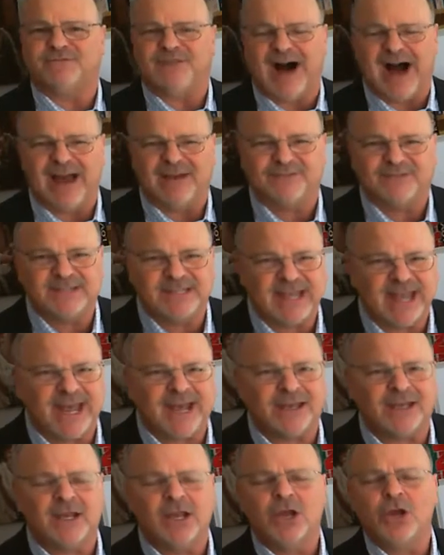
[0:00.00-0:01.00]
5 10,
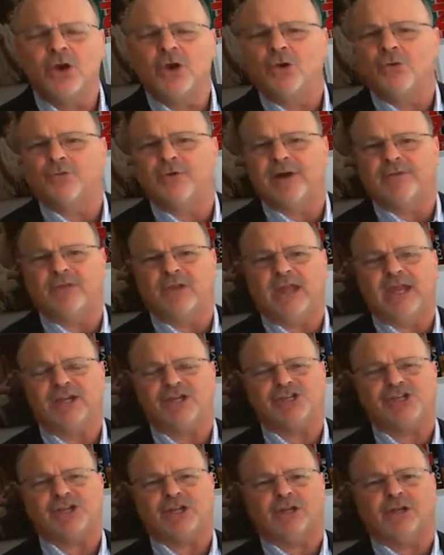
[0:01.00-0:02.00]

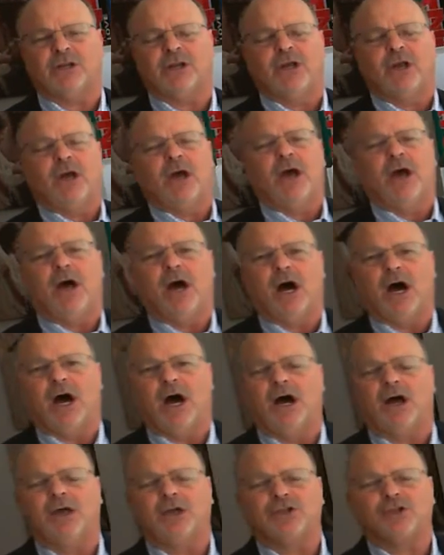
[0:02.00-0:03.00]
Revelation
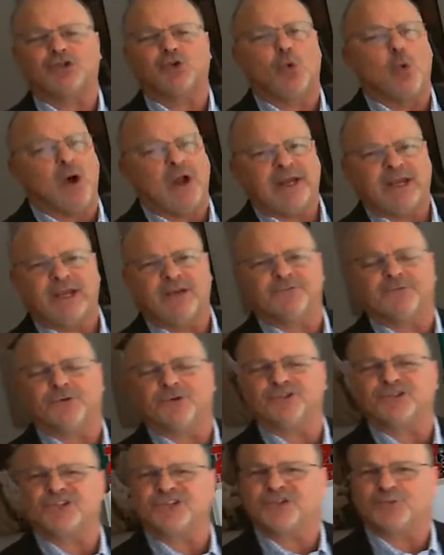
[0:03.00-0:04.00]
uh, 20,
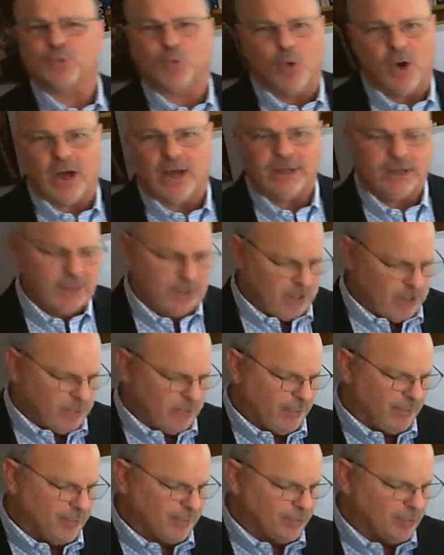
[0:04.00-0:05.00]
verses 1
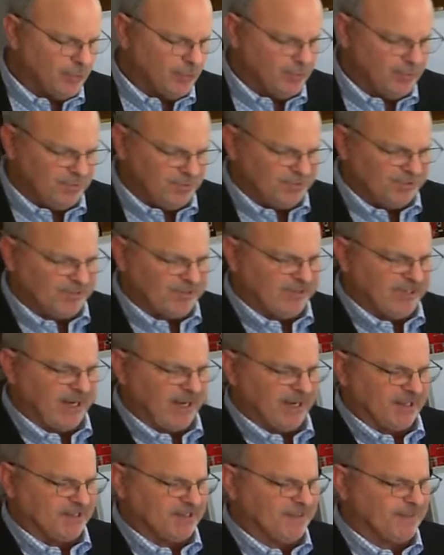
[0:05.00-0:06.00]
through
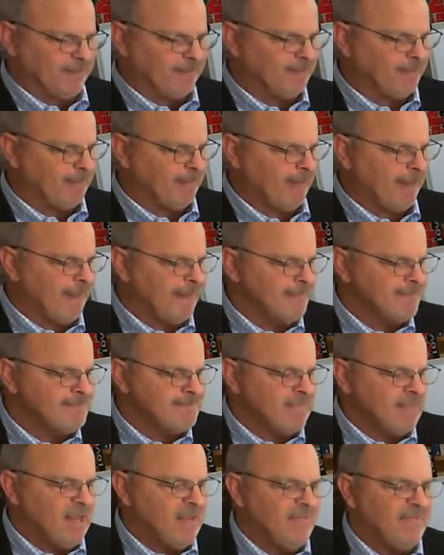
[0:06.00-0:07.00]
6.
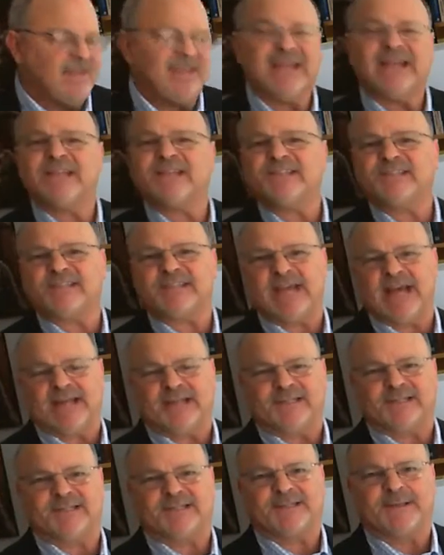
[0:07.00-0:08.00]
The
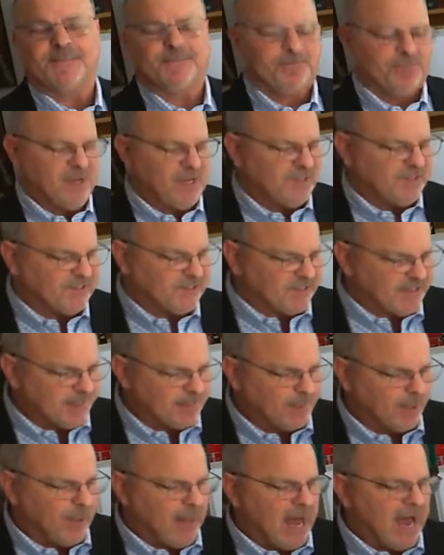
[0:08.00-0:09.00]
incense
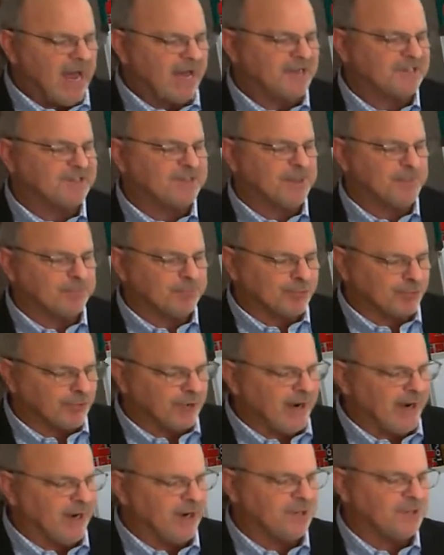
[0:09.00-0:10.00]
symbolized the
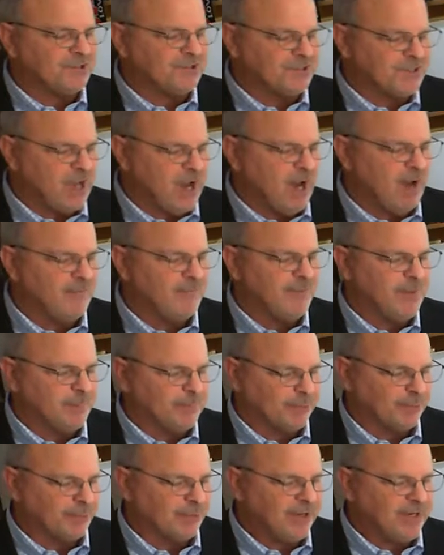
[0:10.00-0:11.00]
prayers of the
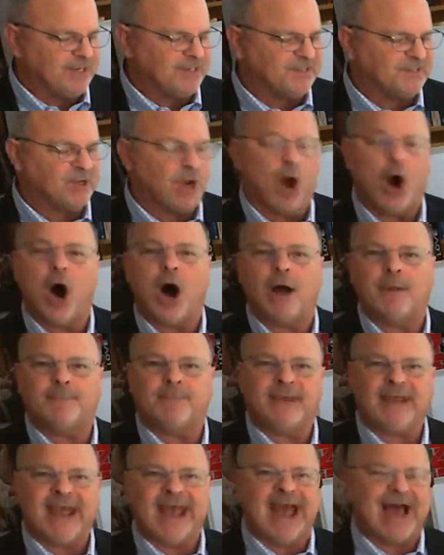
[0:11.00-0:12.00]
priests on
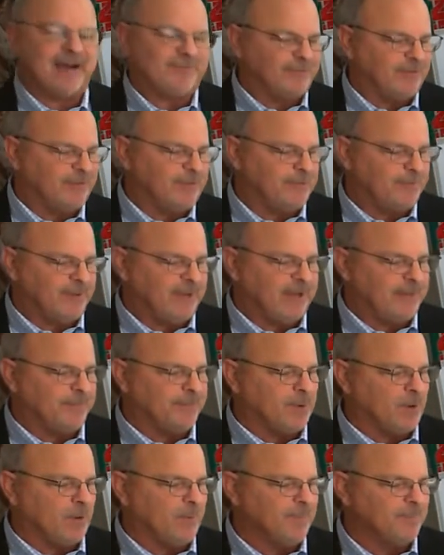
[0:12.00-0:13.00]
behalf of the
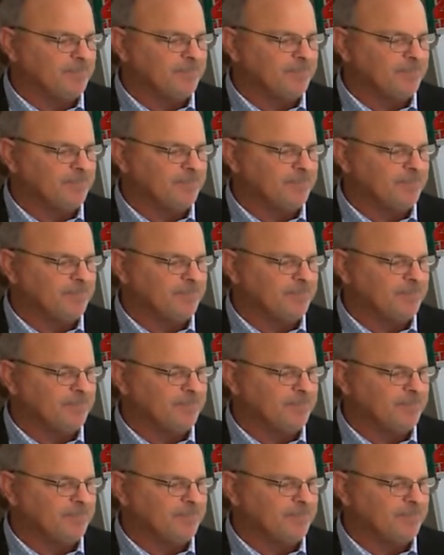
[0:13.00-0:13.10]
people.